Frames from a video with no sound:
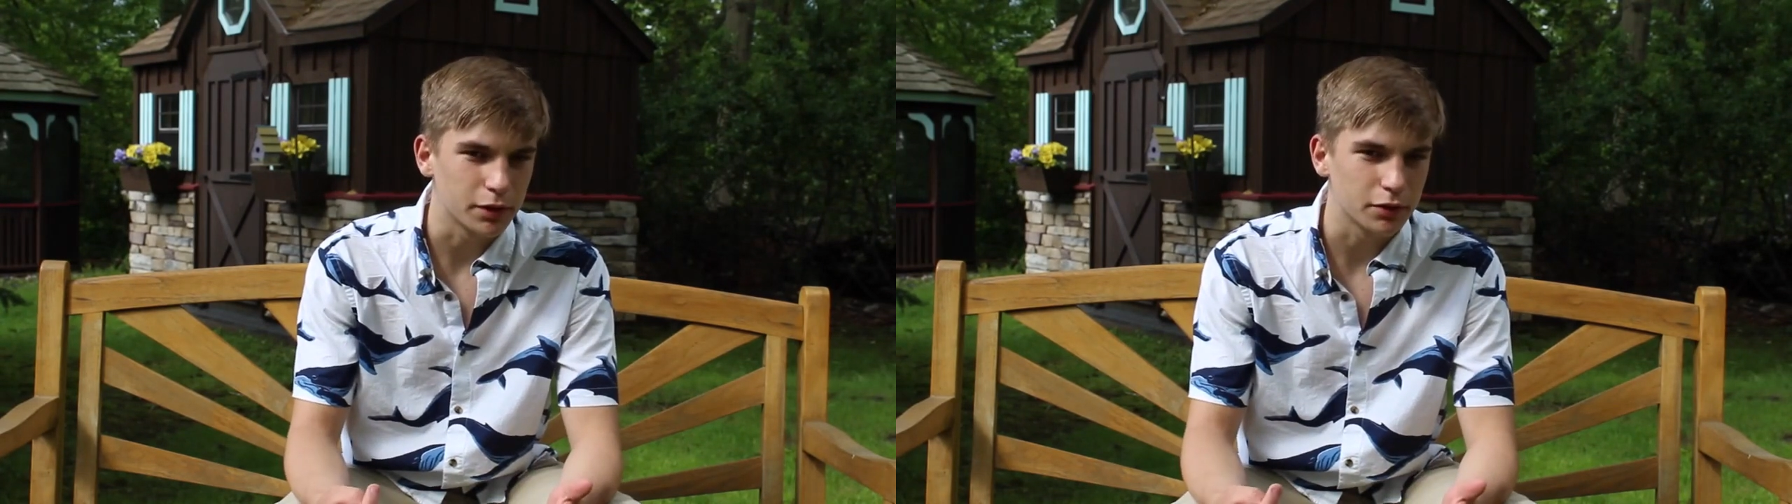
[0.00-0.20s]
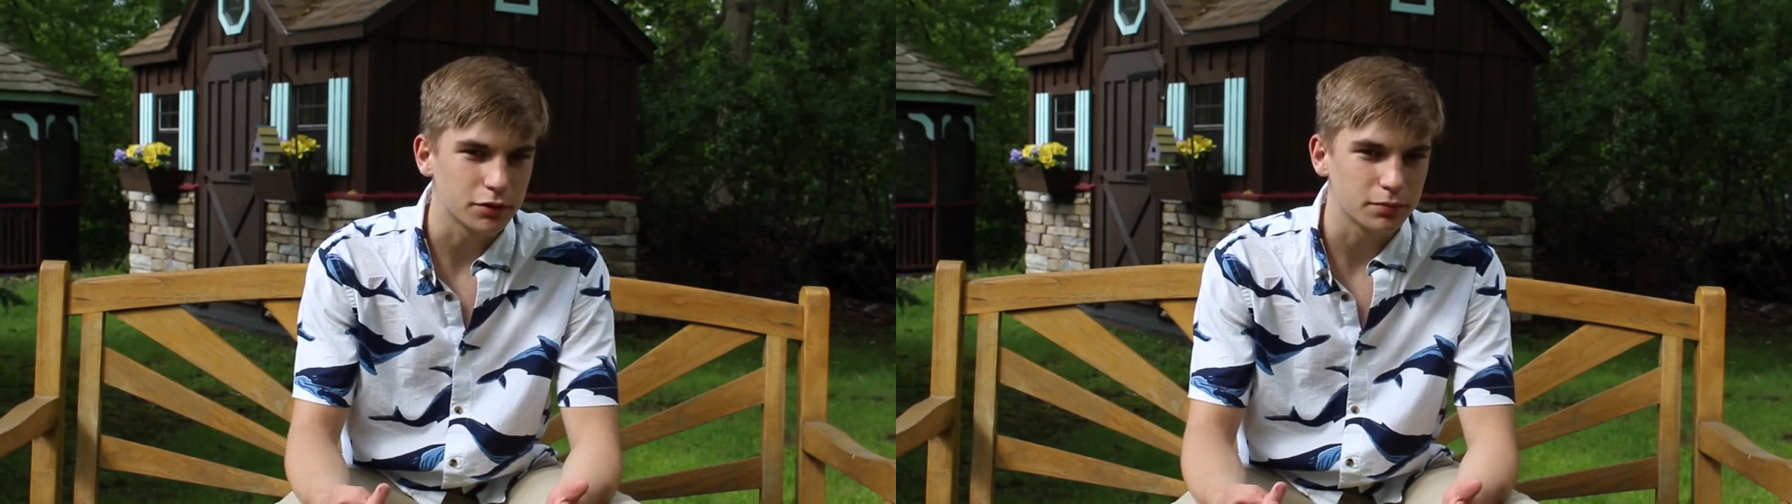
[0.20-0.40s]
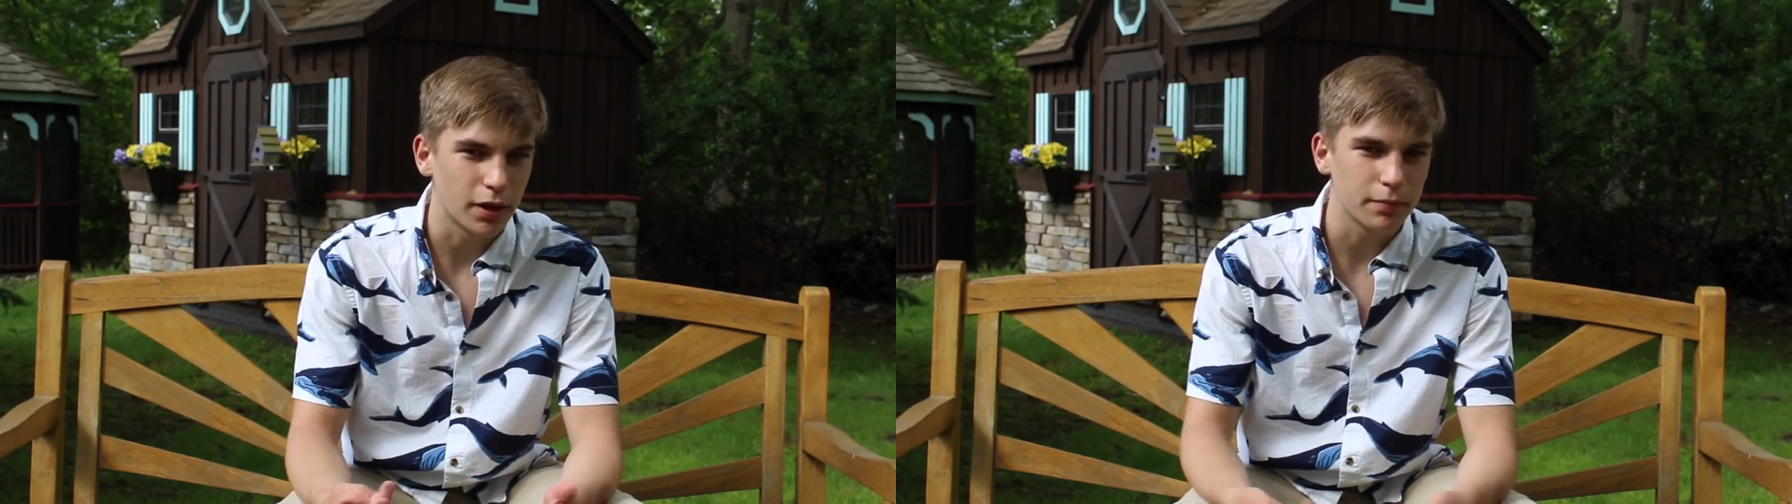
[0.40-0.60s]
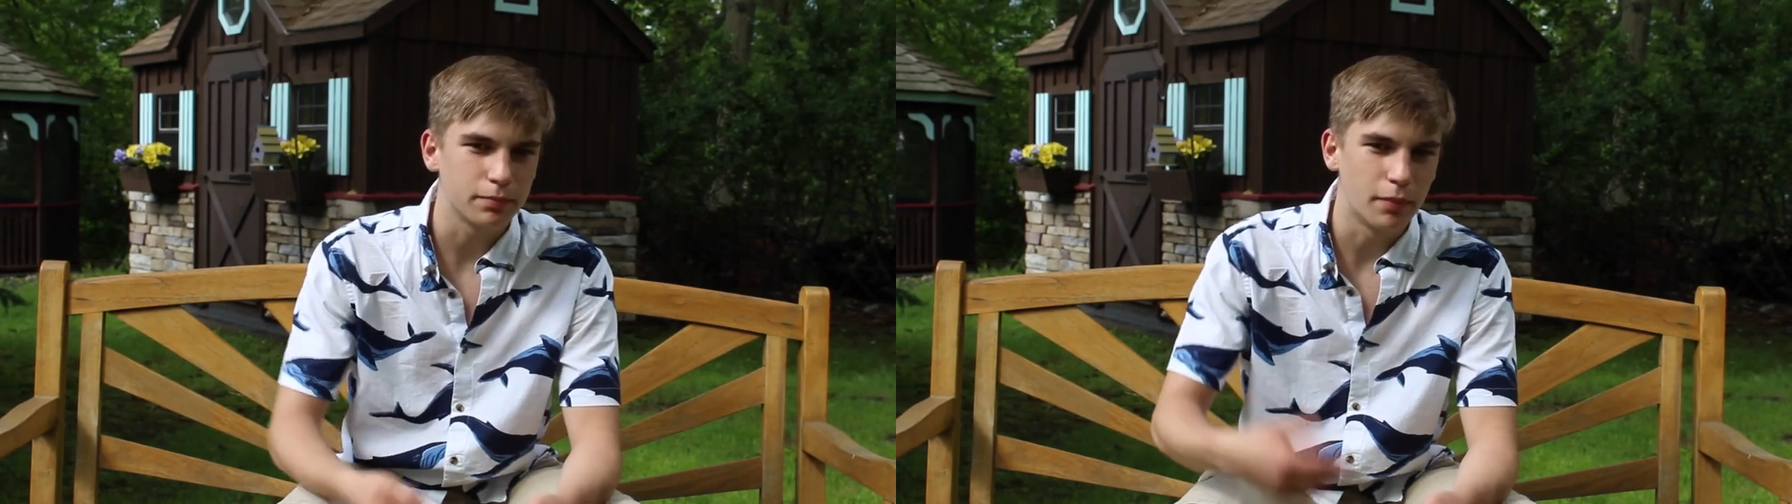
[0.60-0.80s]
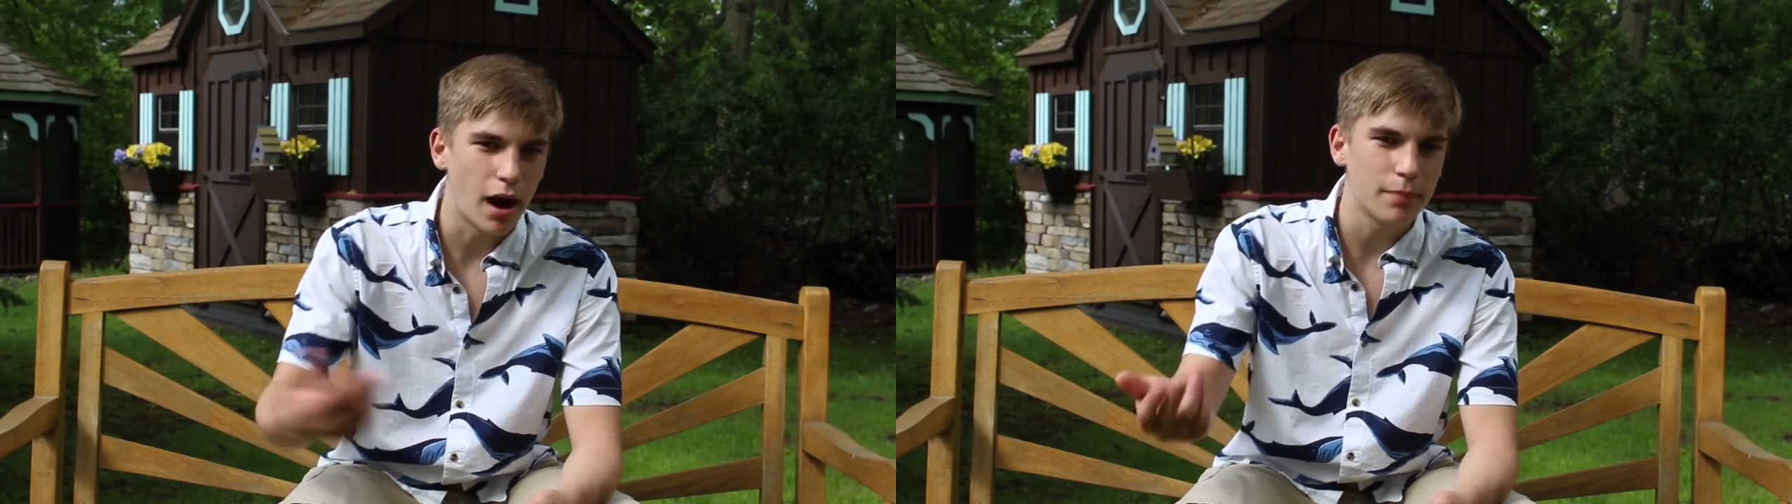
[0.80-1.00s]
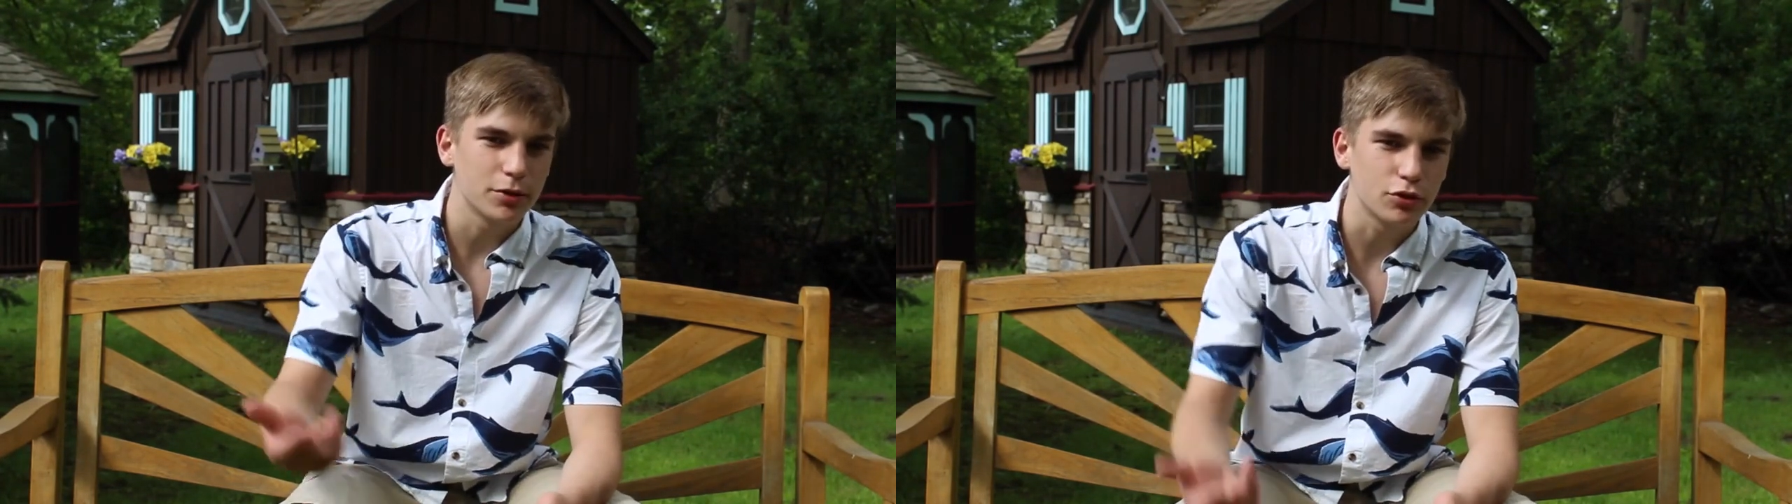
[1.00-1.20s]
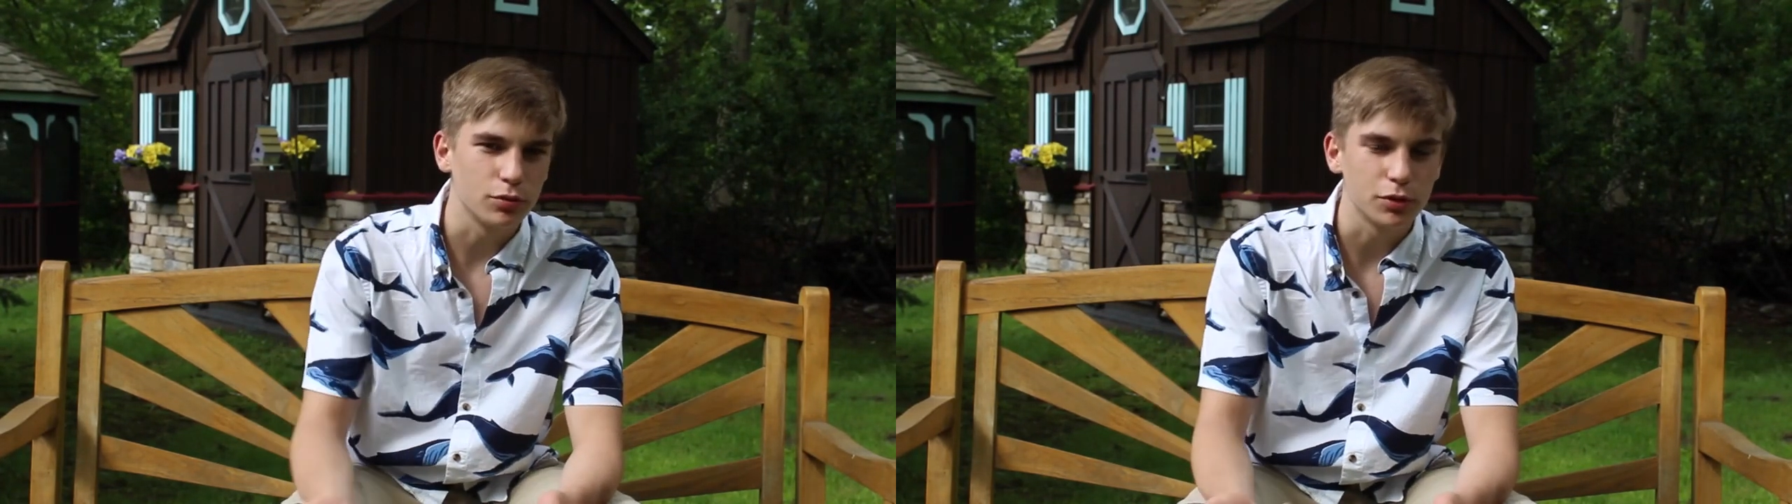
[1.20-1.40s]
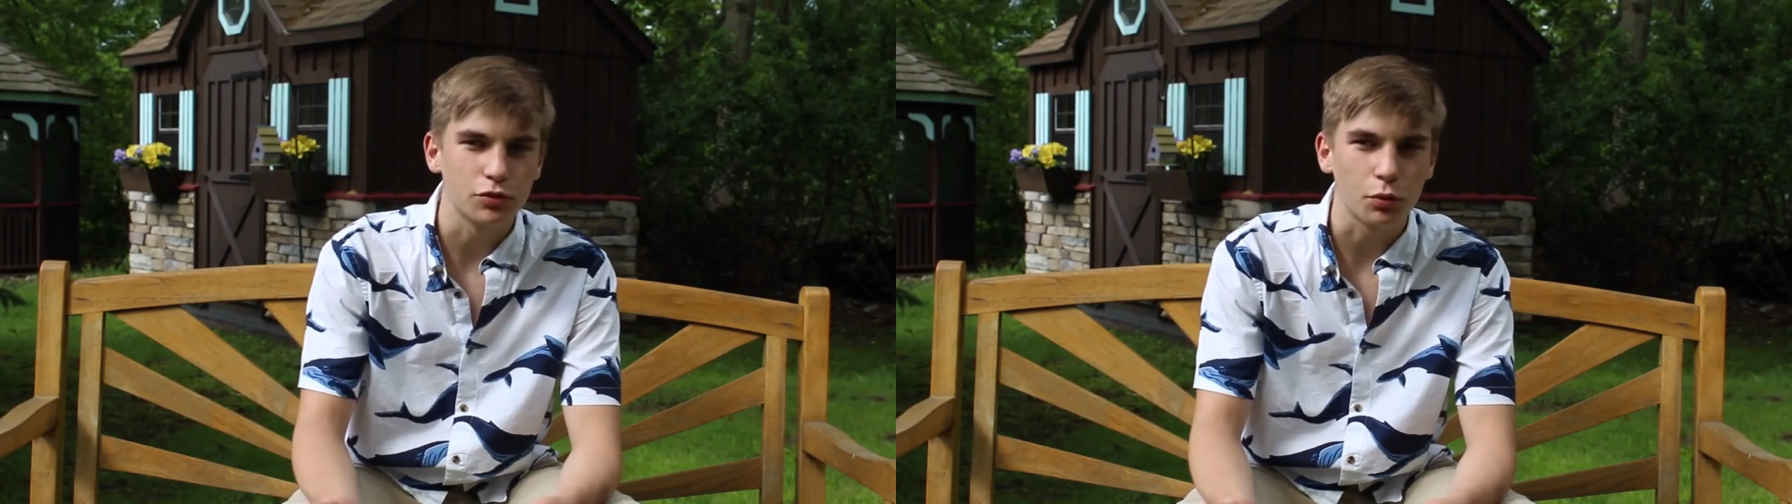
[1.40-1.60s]
because my mom has
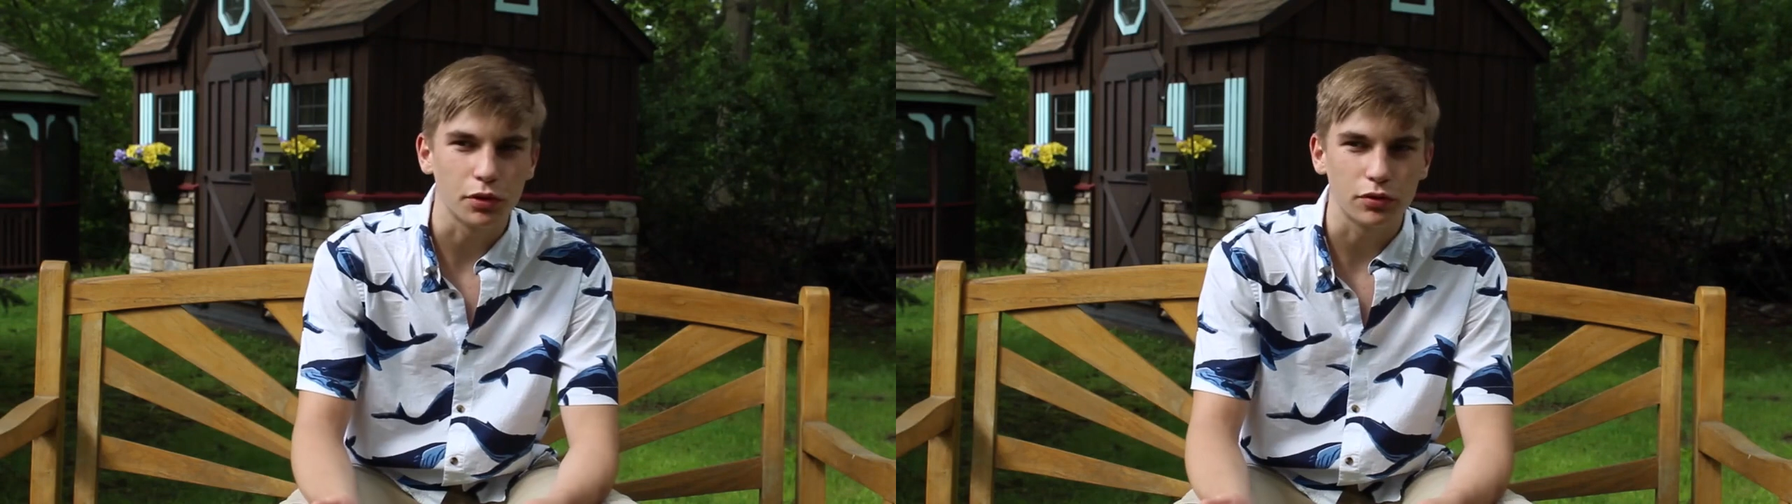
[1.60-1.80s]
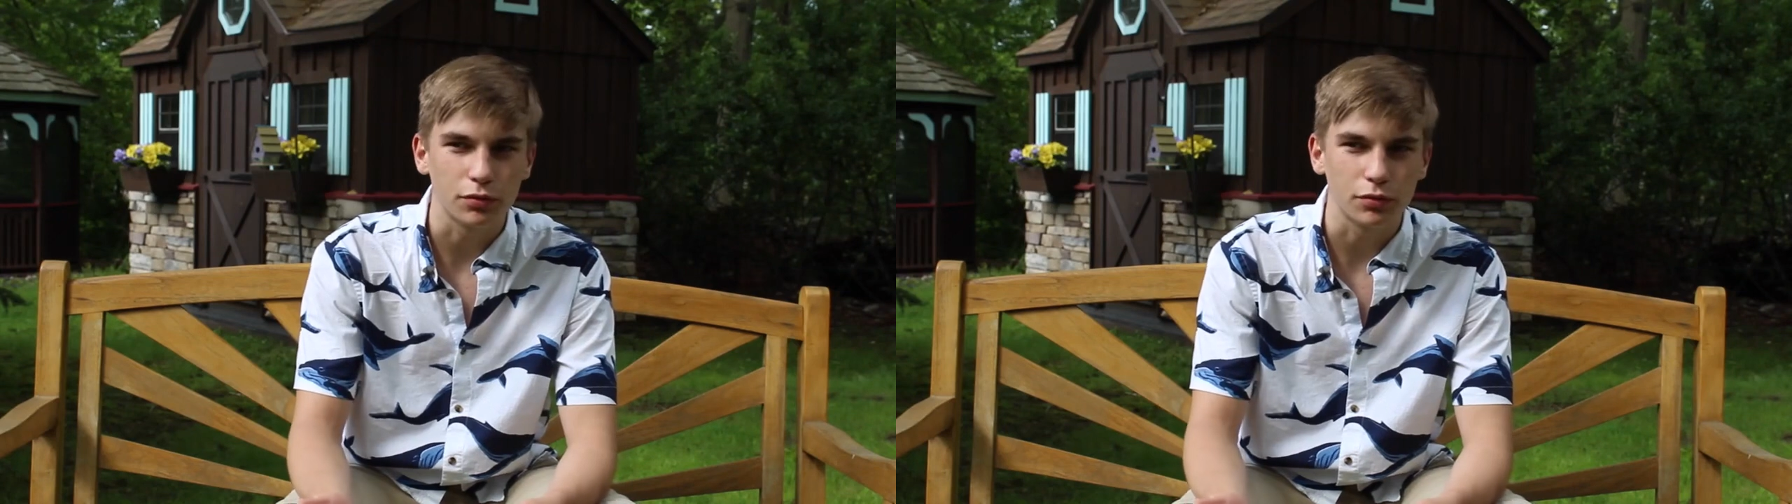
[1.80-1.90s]
told me stories